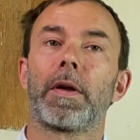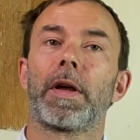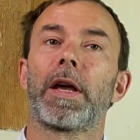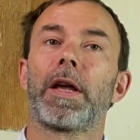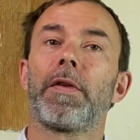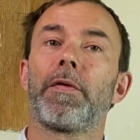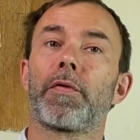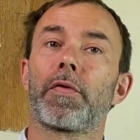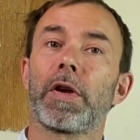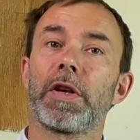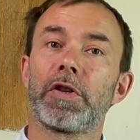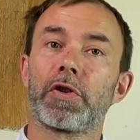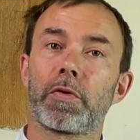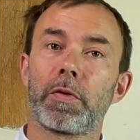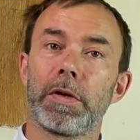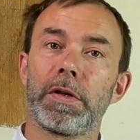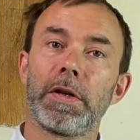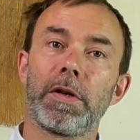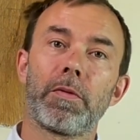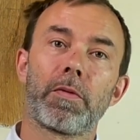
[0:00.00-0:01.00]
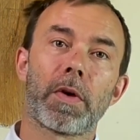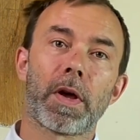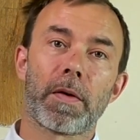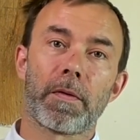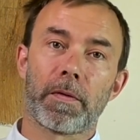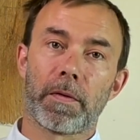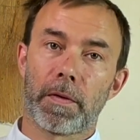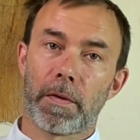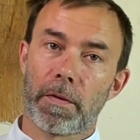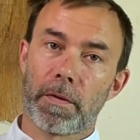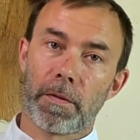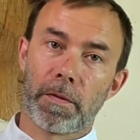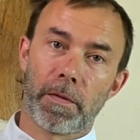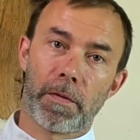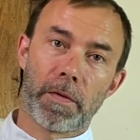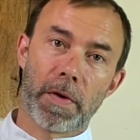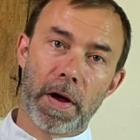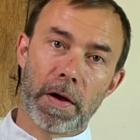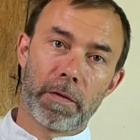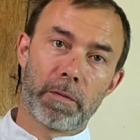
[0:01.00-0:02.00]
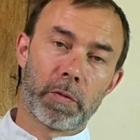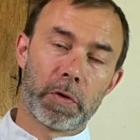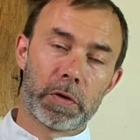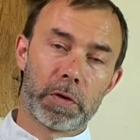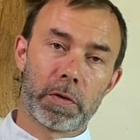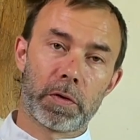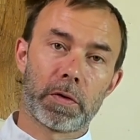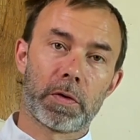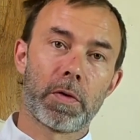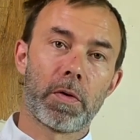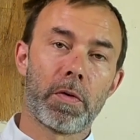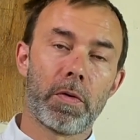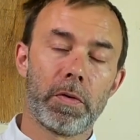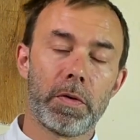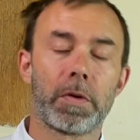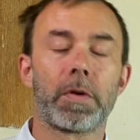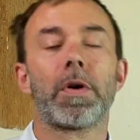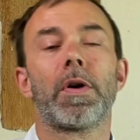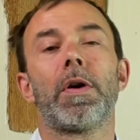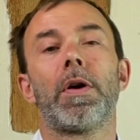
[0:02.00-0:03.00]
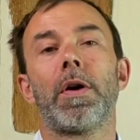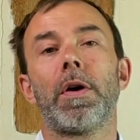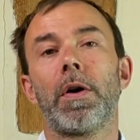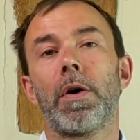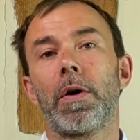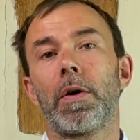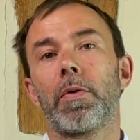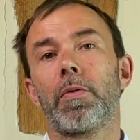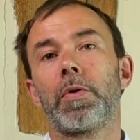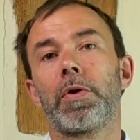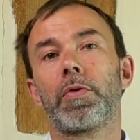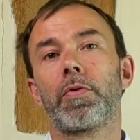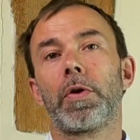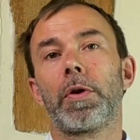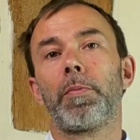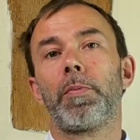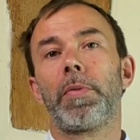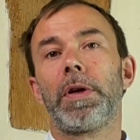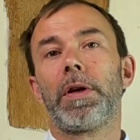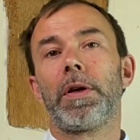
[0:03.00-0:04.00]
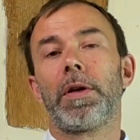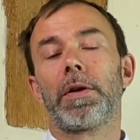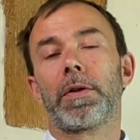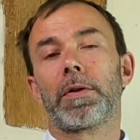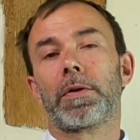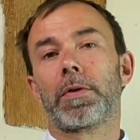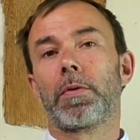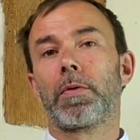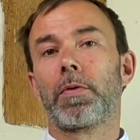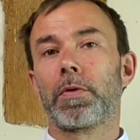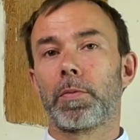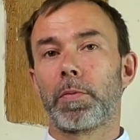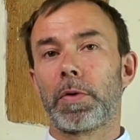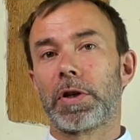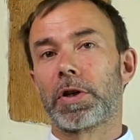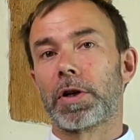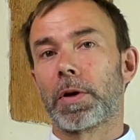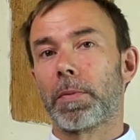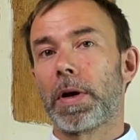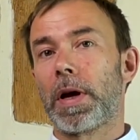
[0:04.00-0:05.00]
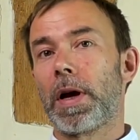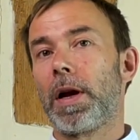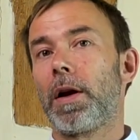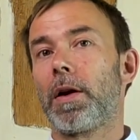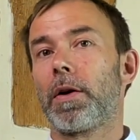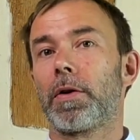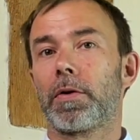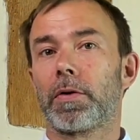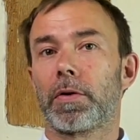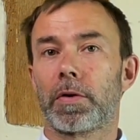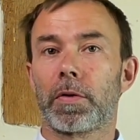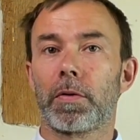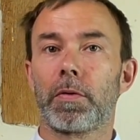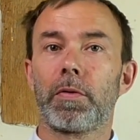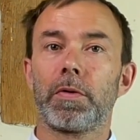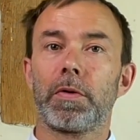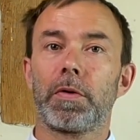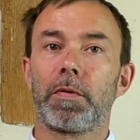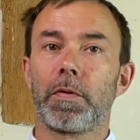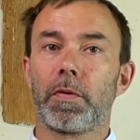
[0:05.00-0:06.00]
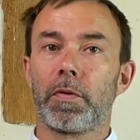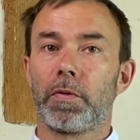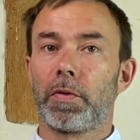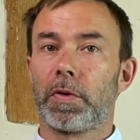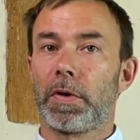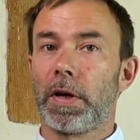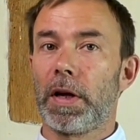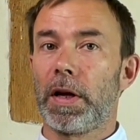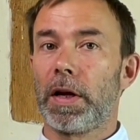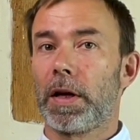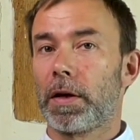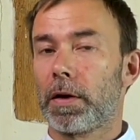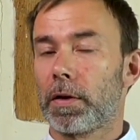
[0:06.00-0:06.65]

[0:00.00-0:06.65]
in French cuisine we have 5 mother sauce, which will be sauce béchamel, sauce veloutée,